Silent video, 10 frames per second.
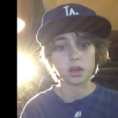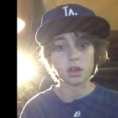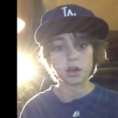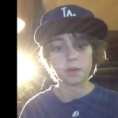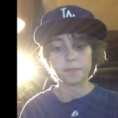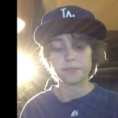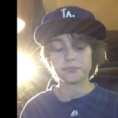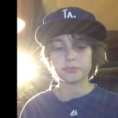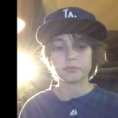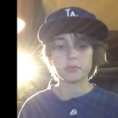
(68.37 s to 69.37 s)

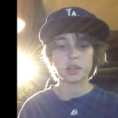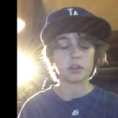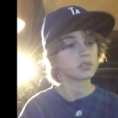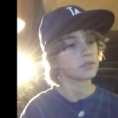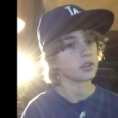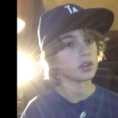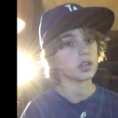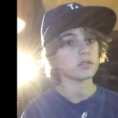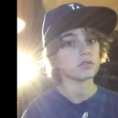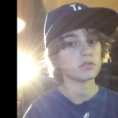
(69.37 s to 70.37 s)
And it's
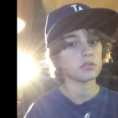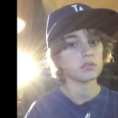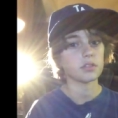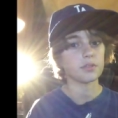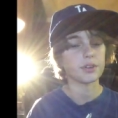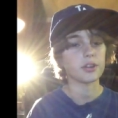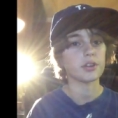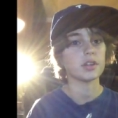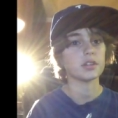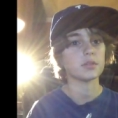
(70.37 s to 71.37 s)
a
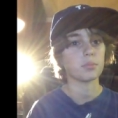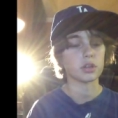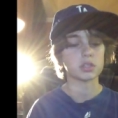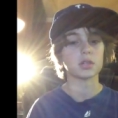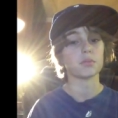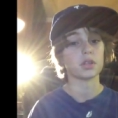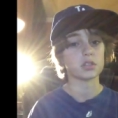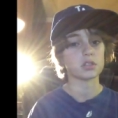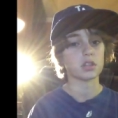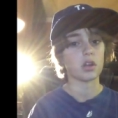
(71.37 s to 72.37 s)
very depressing
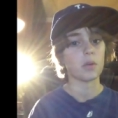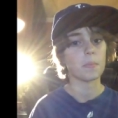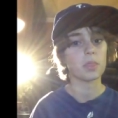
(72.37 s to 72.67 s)
place there.